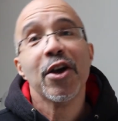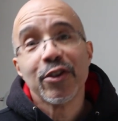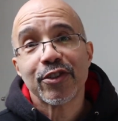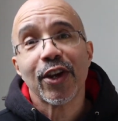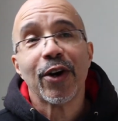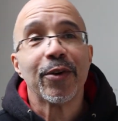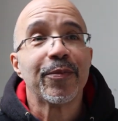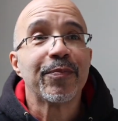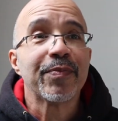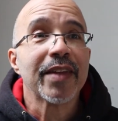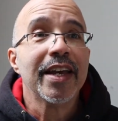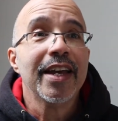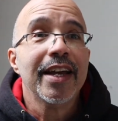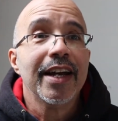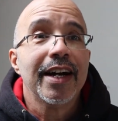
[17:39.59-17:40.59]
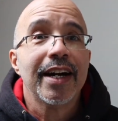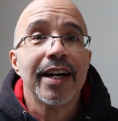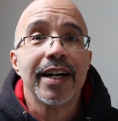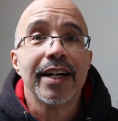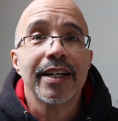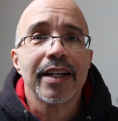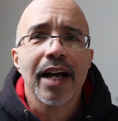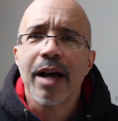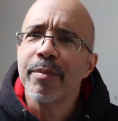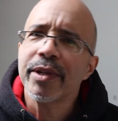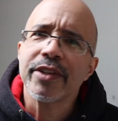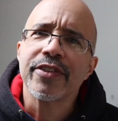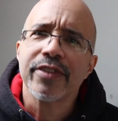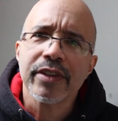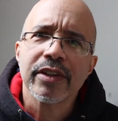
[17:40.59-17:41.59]
So, I'm in
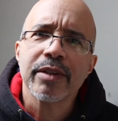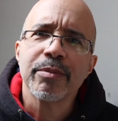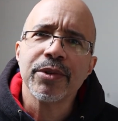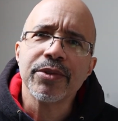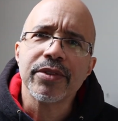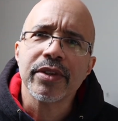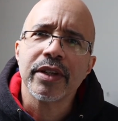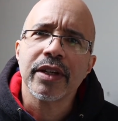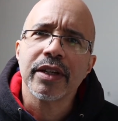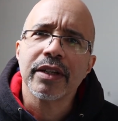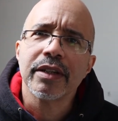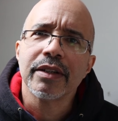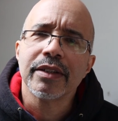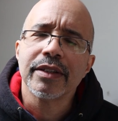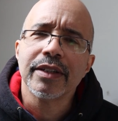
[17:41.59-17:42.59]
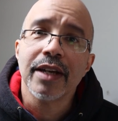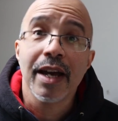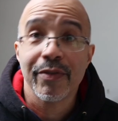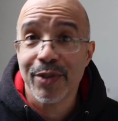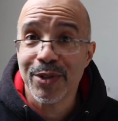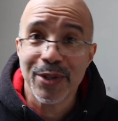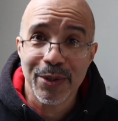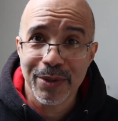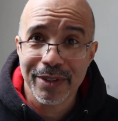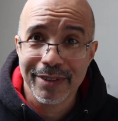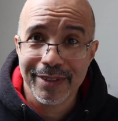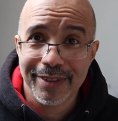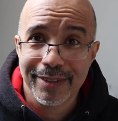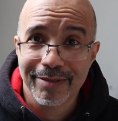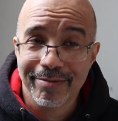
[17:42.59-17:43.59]
a silly mood today. Have you
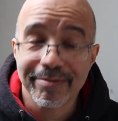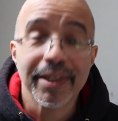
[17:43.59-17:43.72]
noticed?